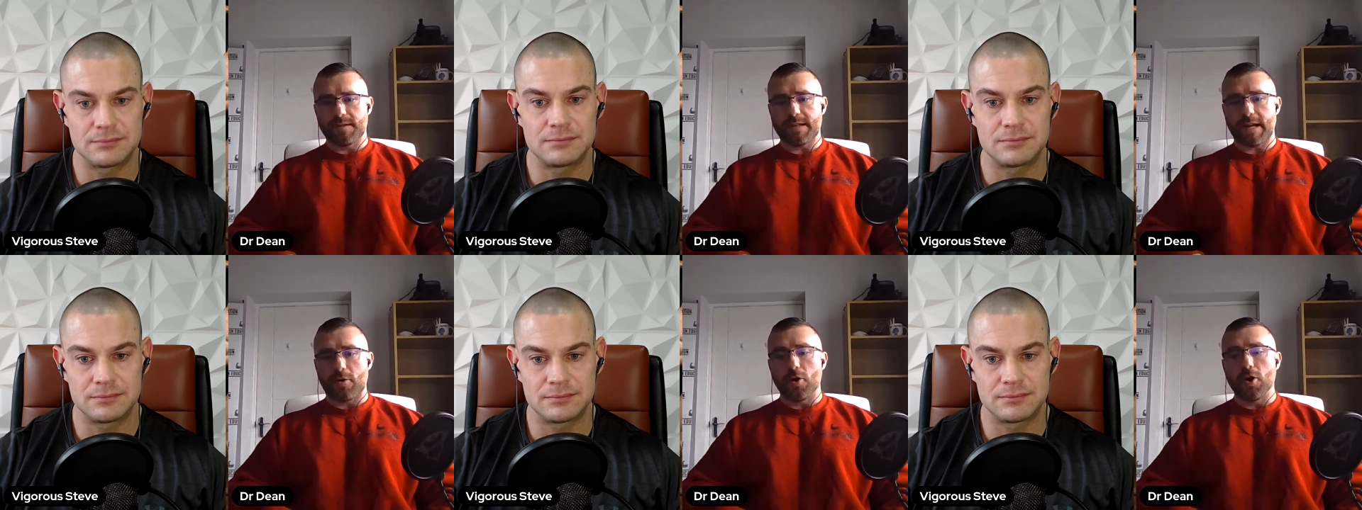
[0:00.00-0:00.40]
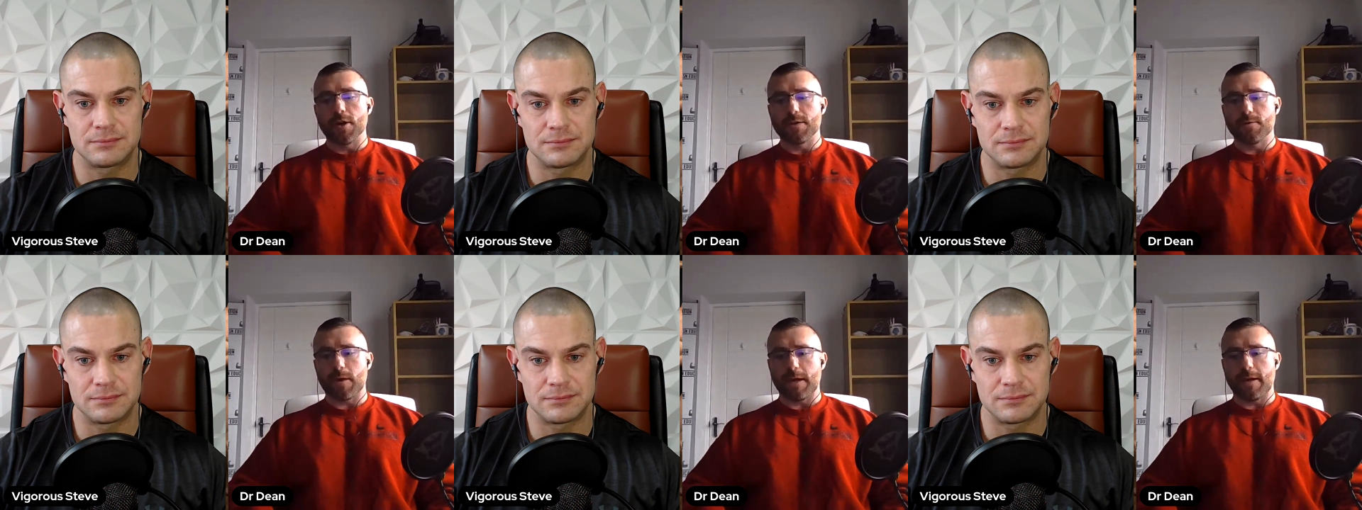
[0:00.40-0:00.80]

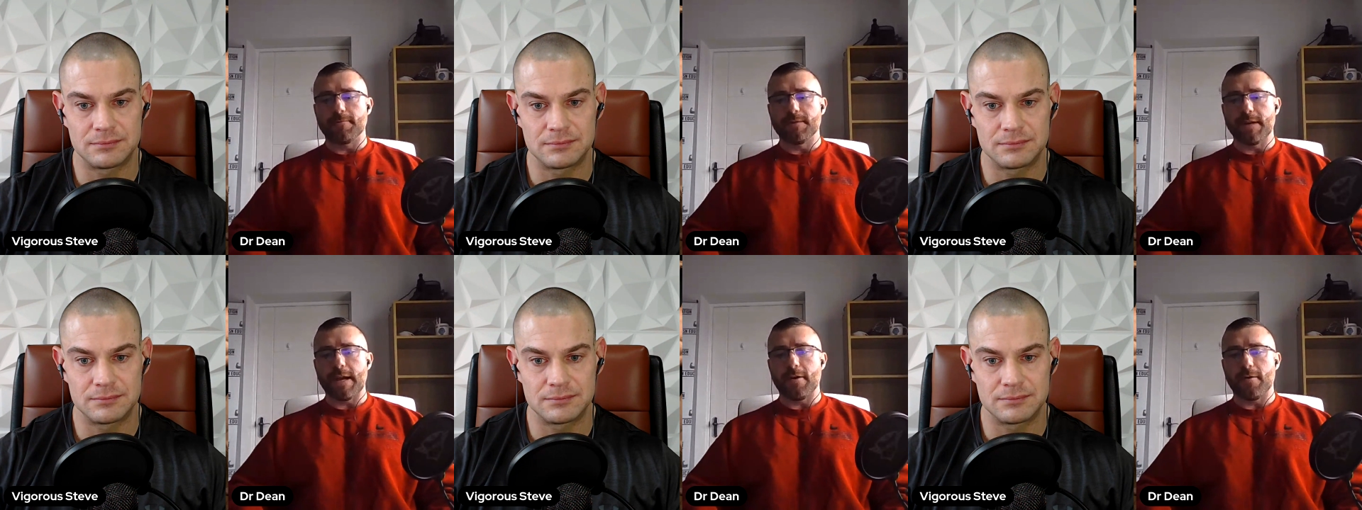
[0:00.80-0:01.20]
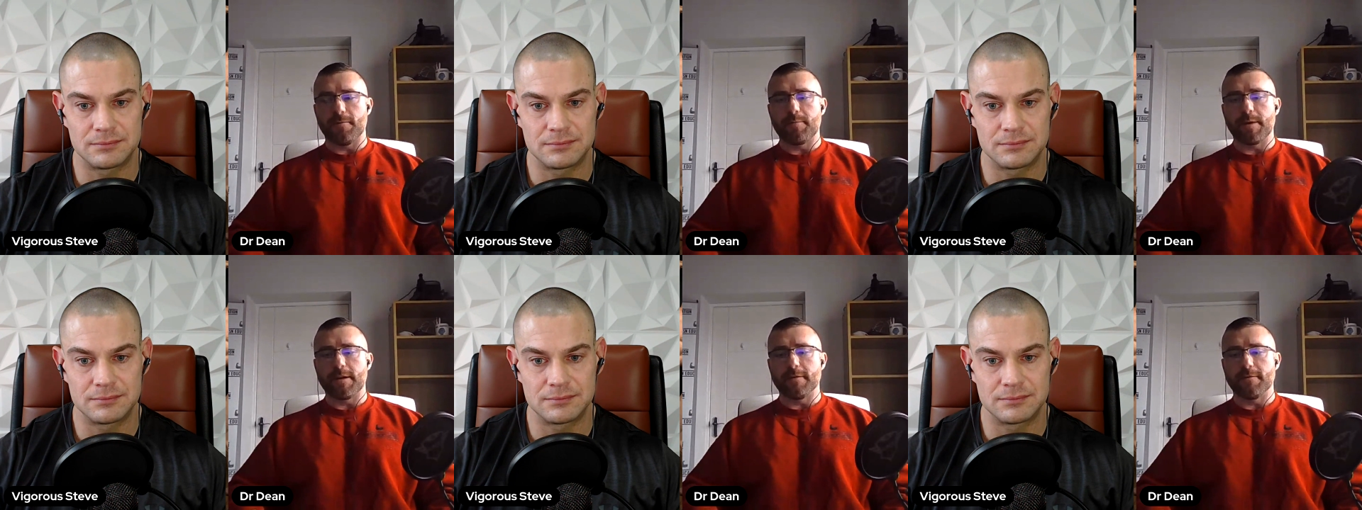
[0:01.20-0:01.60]
Speaker 1: steroids we have now have
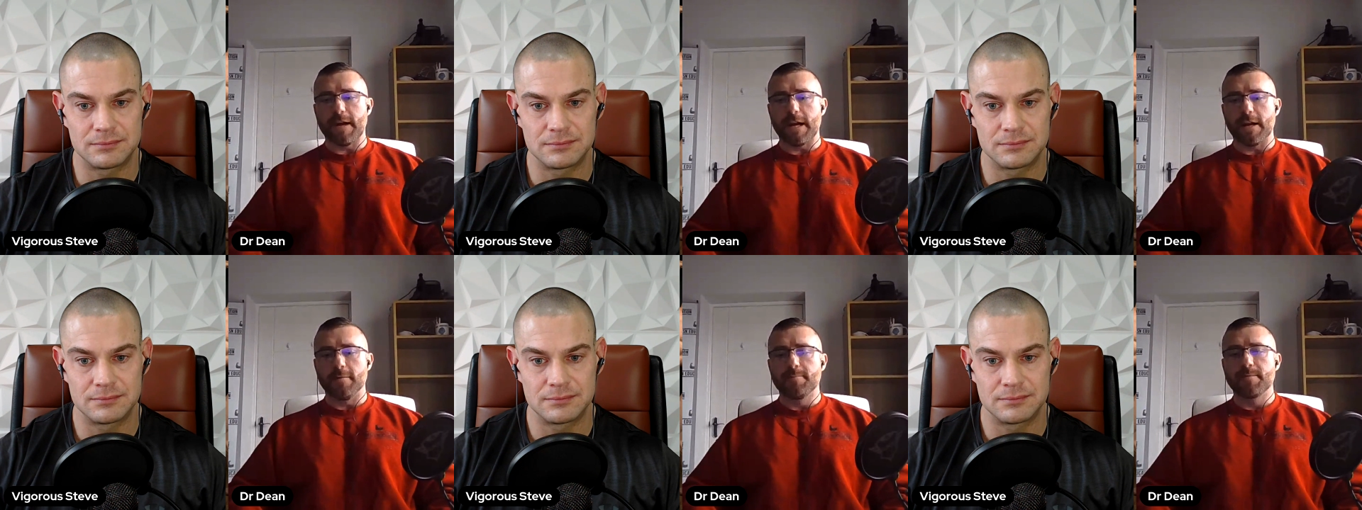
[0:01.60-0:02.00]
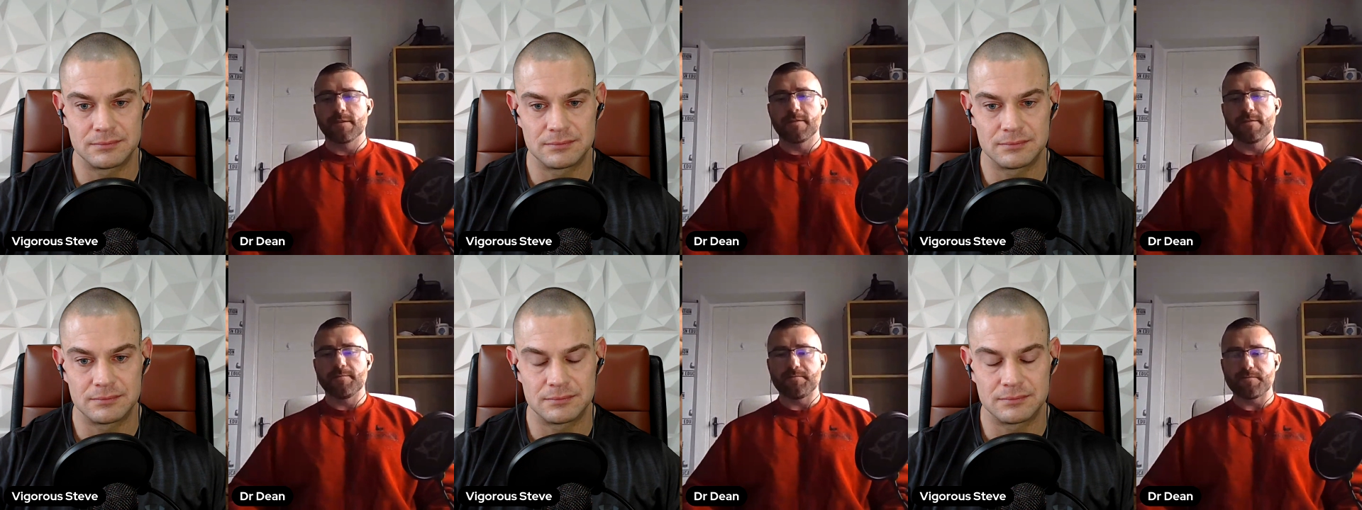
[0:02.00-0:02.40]
been
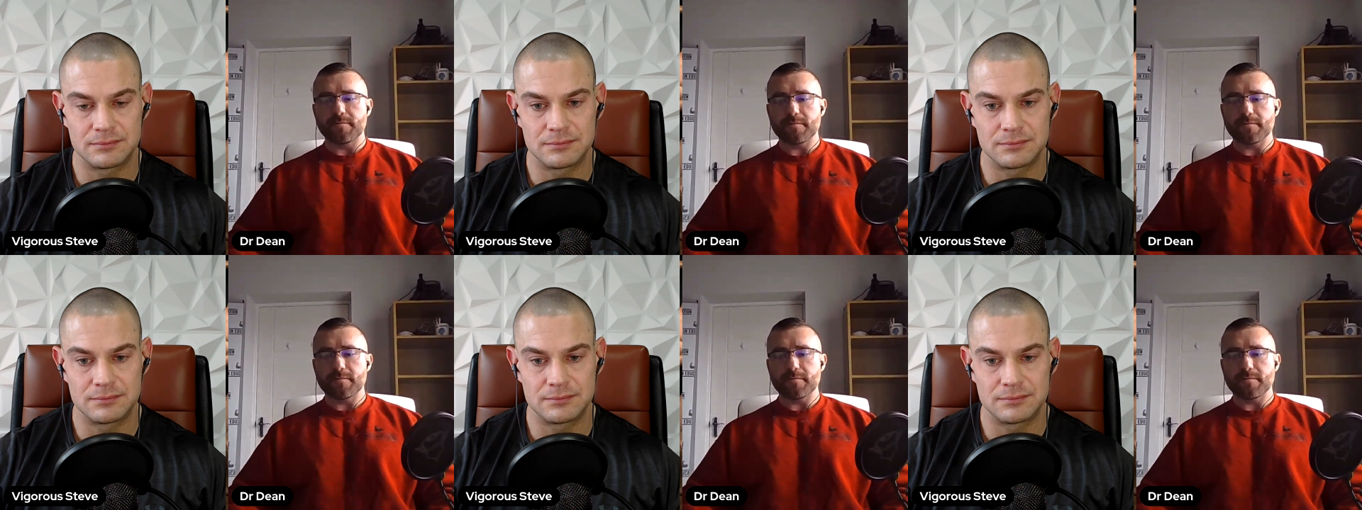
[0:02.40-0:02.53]
developed.